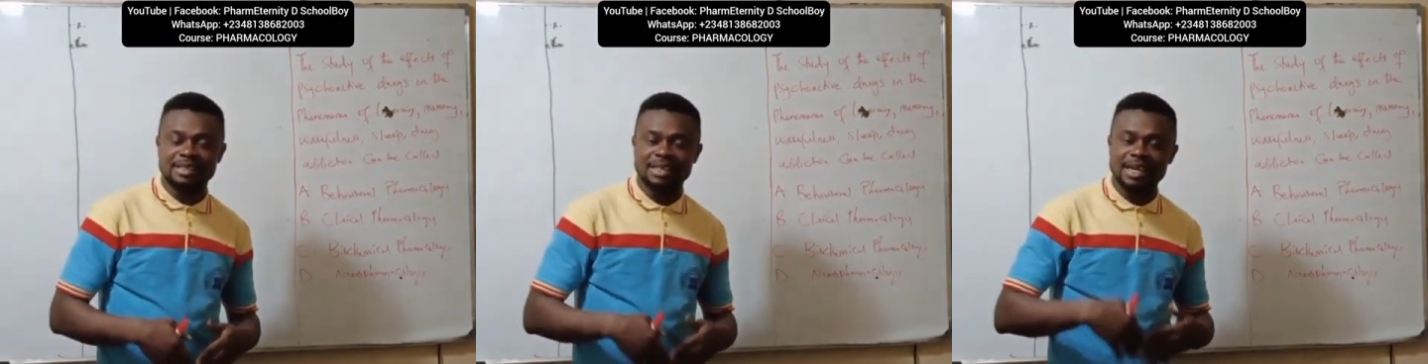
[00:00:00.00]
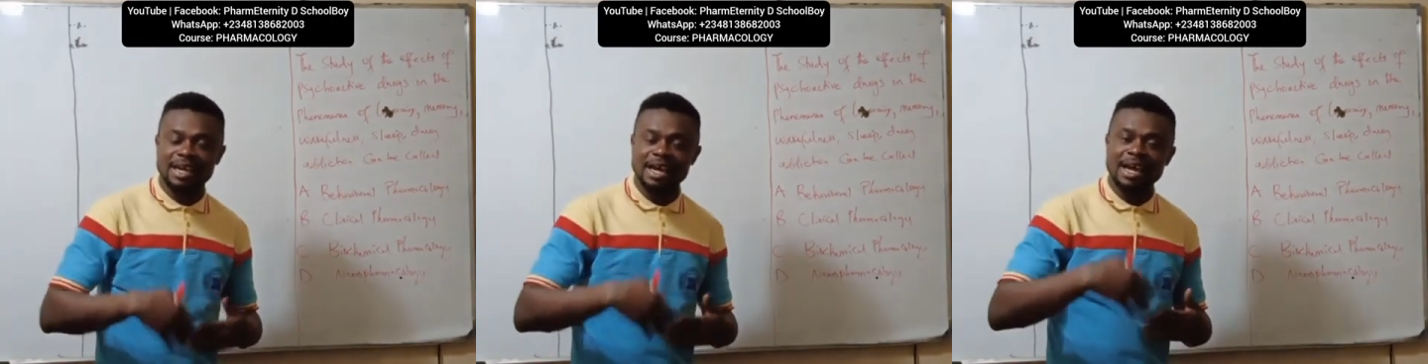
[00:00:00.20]

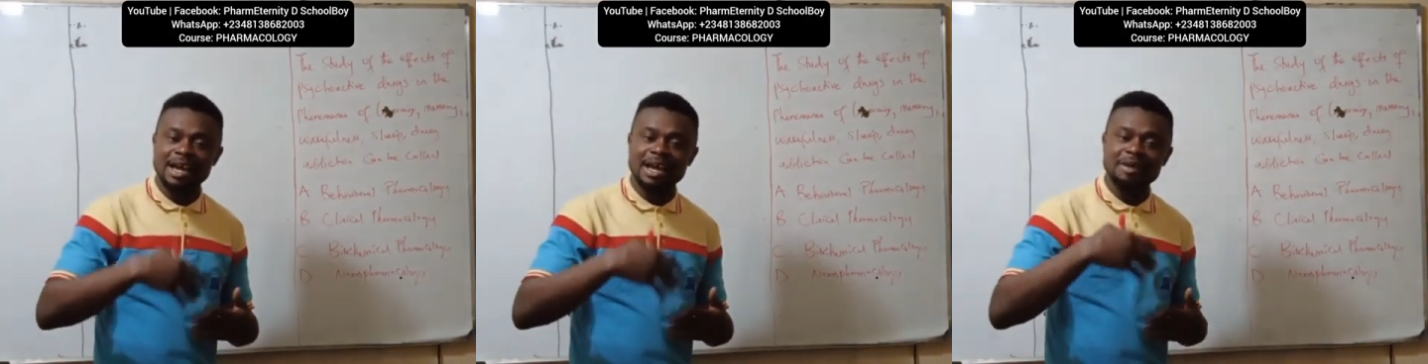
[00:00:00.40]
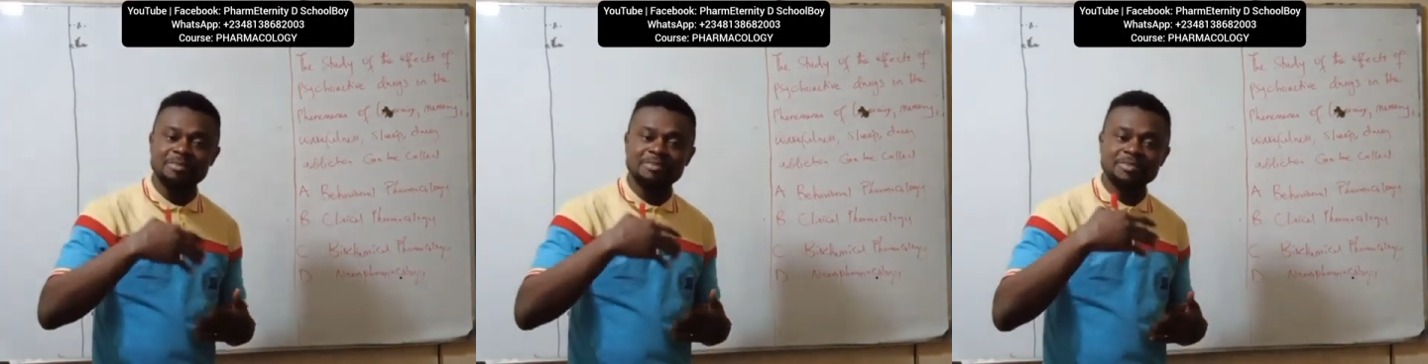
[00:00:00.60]

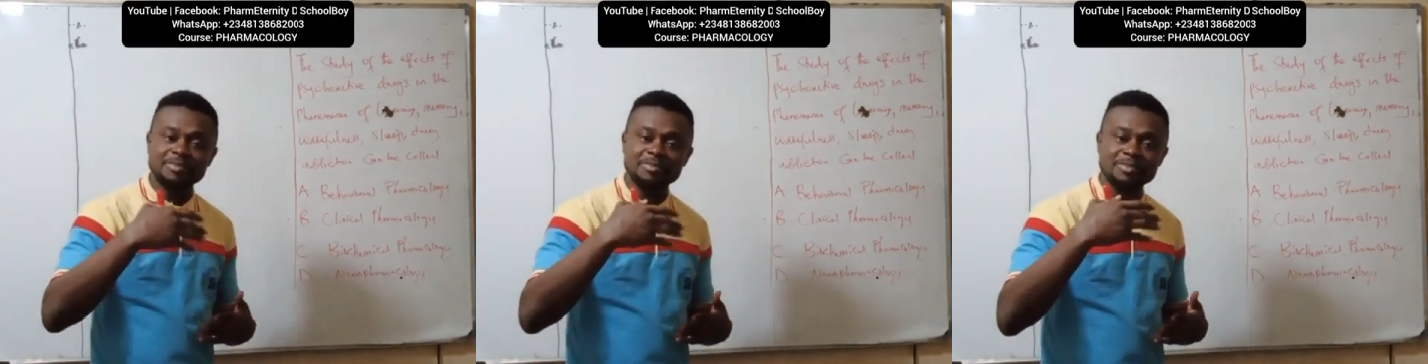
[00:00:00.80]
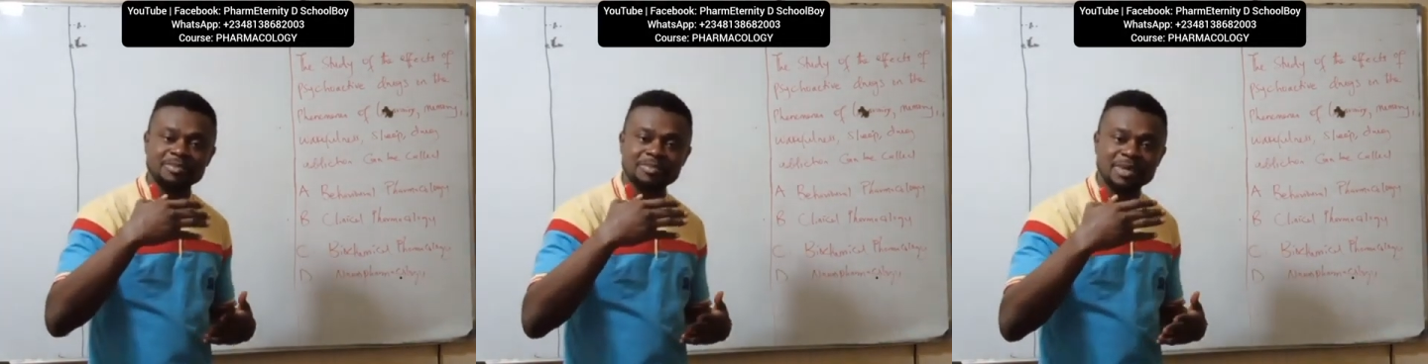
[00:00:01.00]

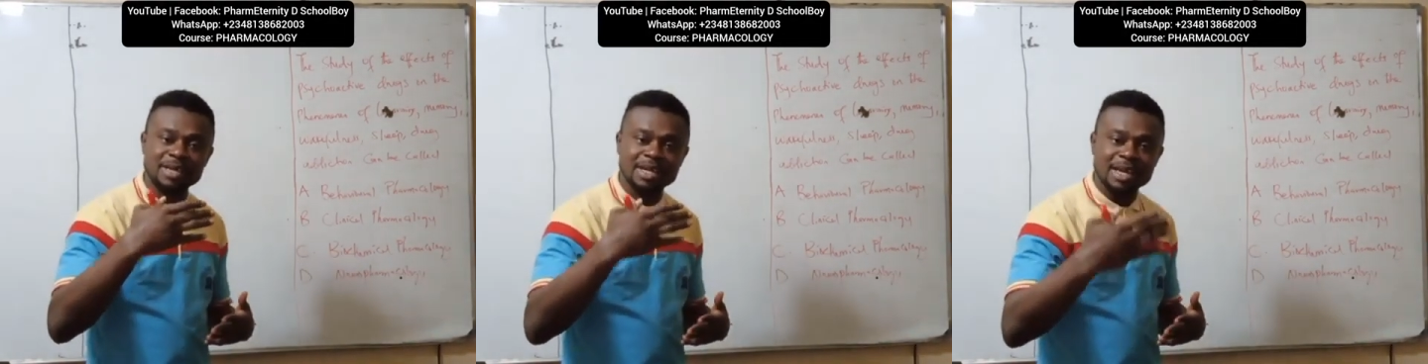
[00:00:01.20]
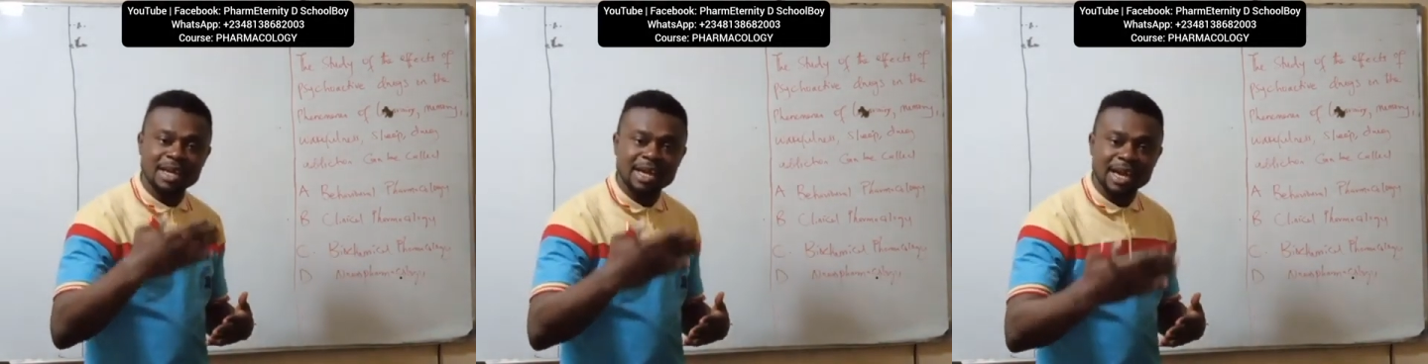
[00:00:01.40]

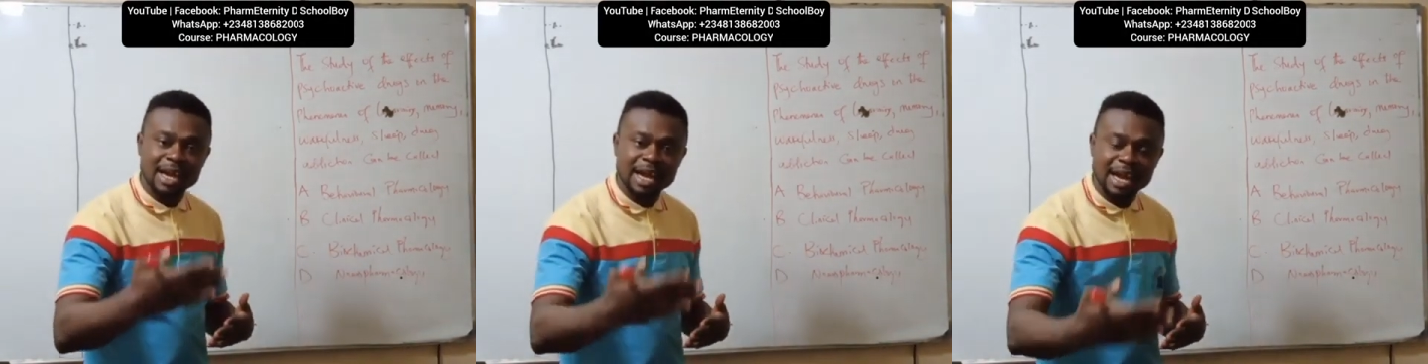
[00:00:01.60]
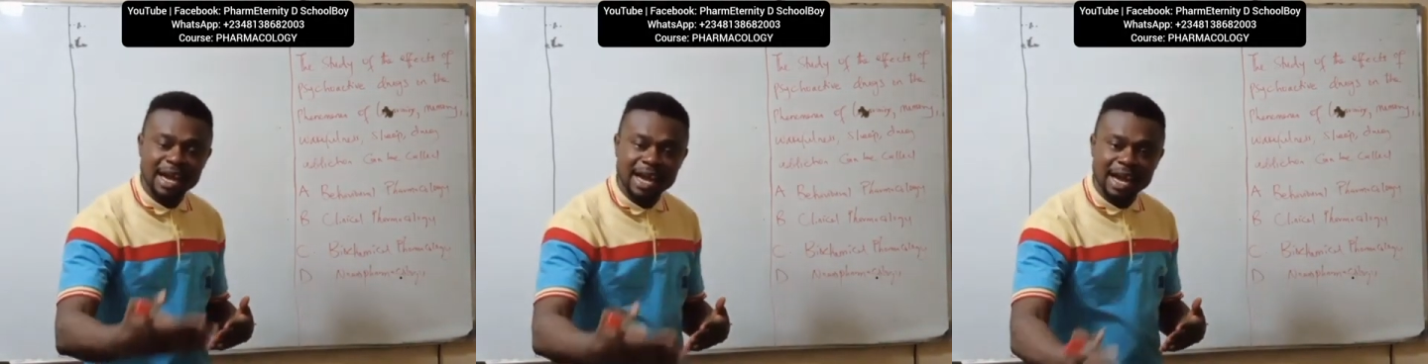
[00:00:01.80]

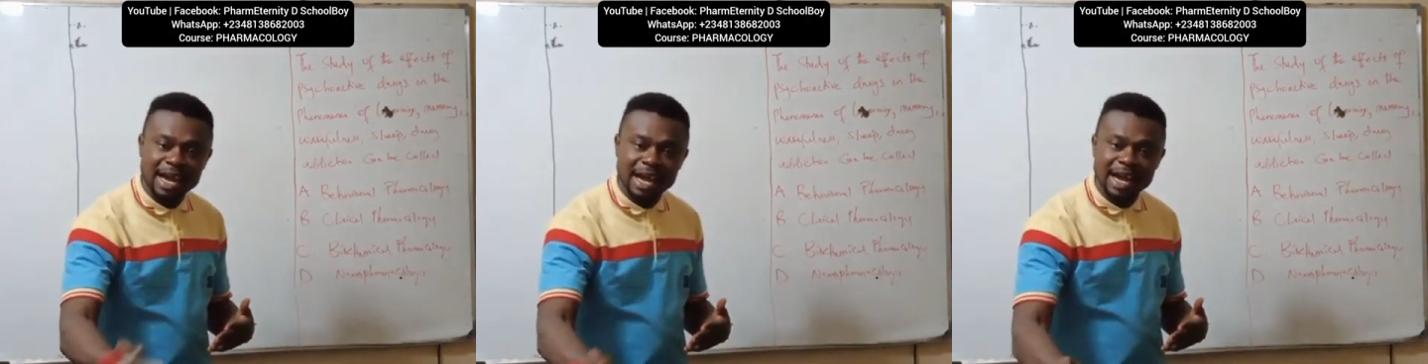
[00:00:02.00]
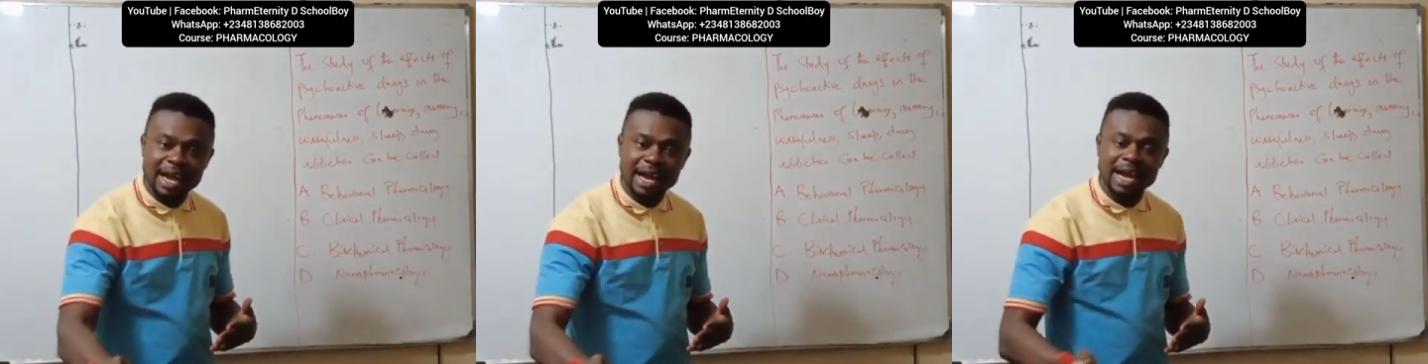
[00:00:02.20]

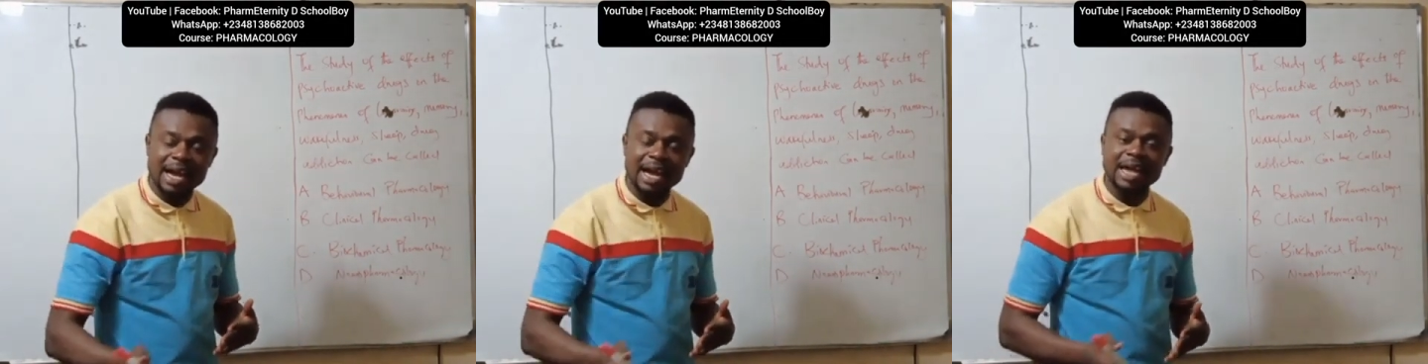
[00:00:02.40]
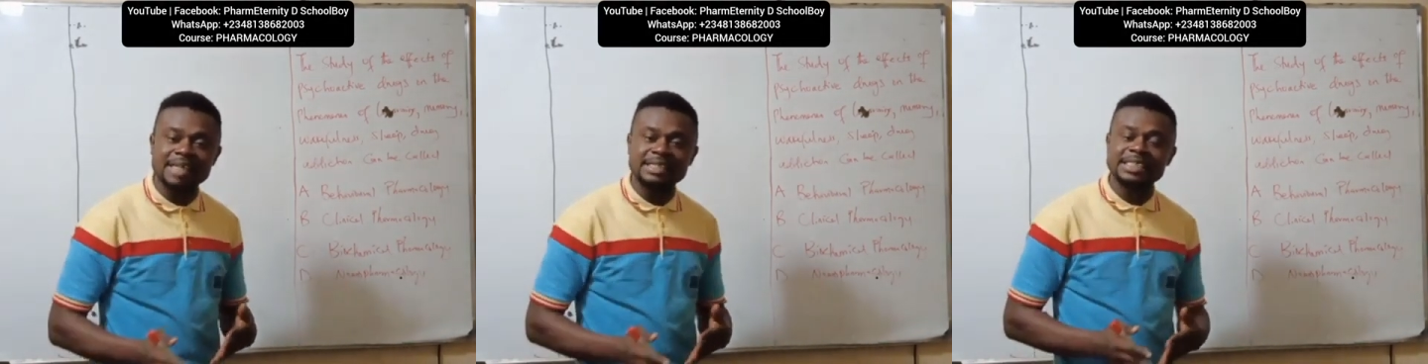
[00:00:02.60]

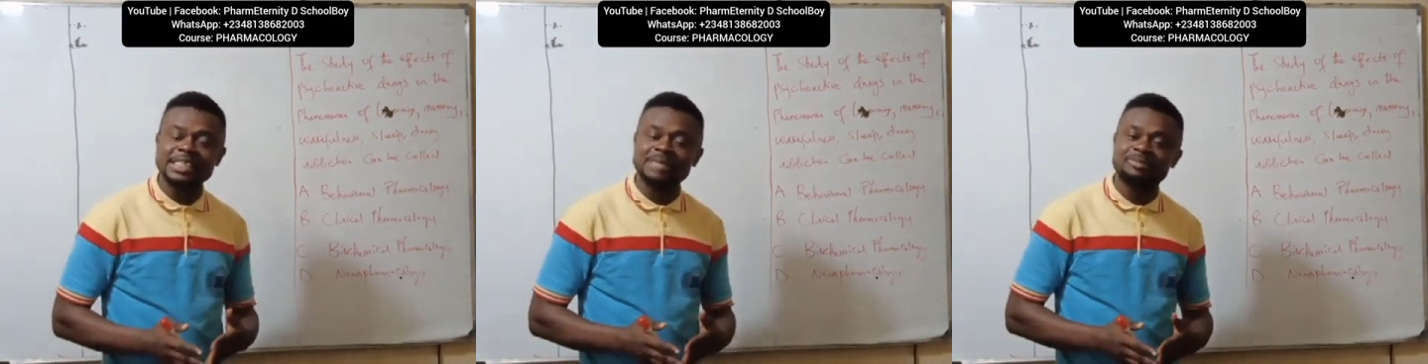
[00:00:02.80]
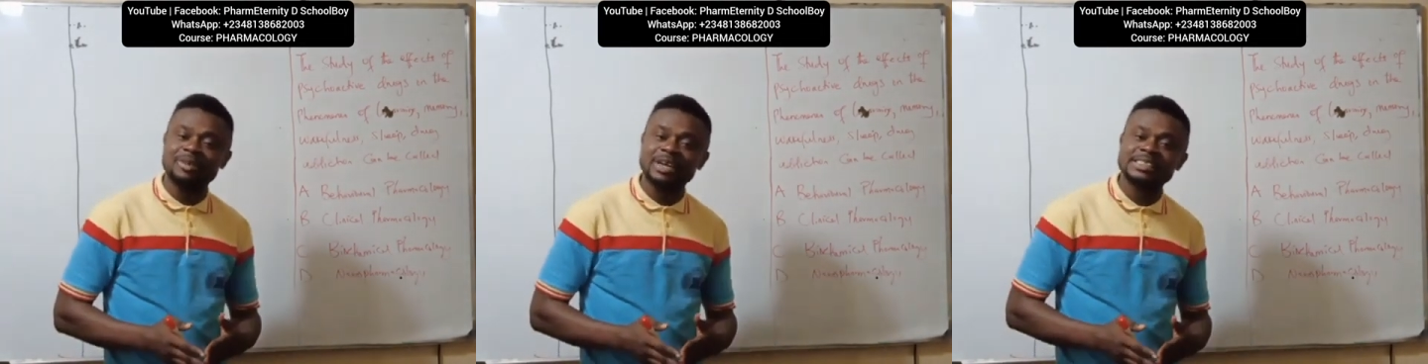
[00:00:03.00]

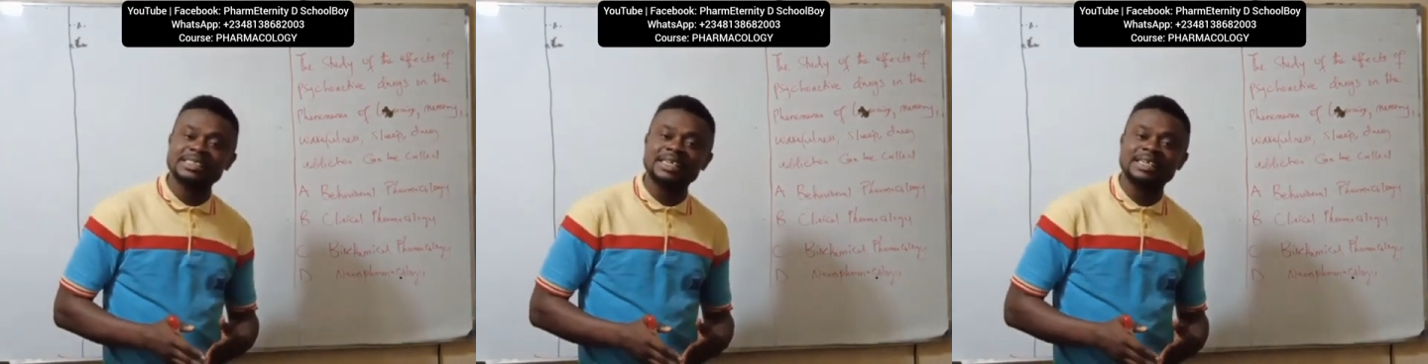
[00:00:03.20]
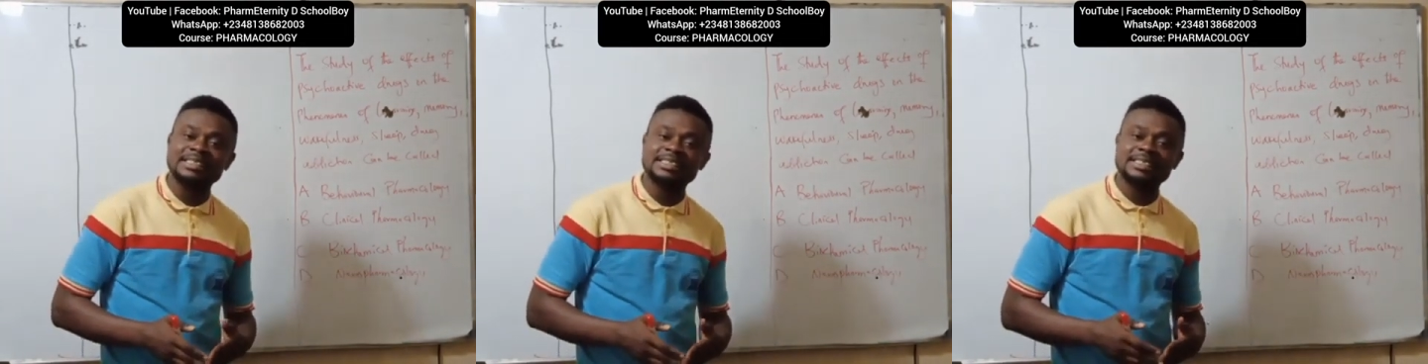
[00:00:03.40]

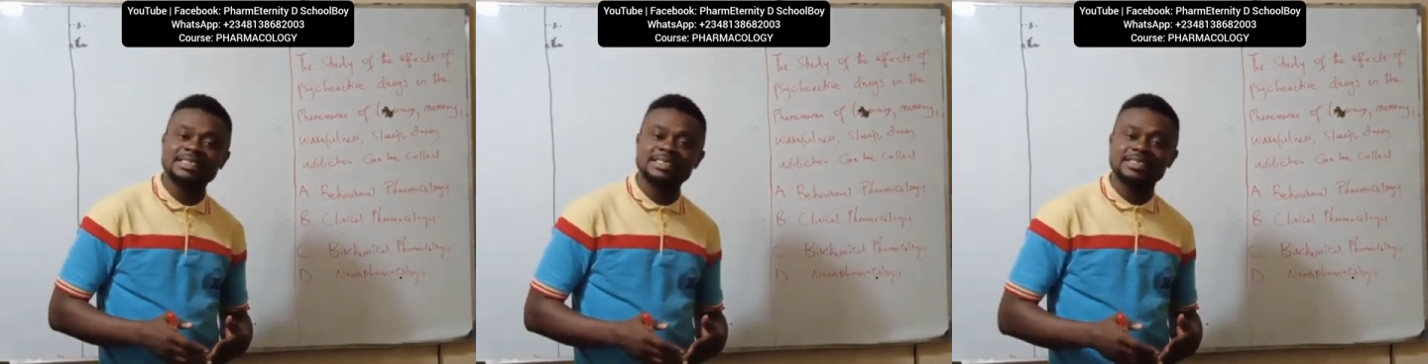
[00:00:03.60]
antidepressants,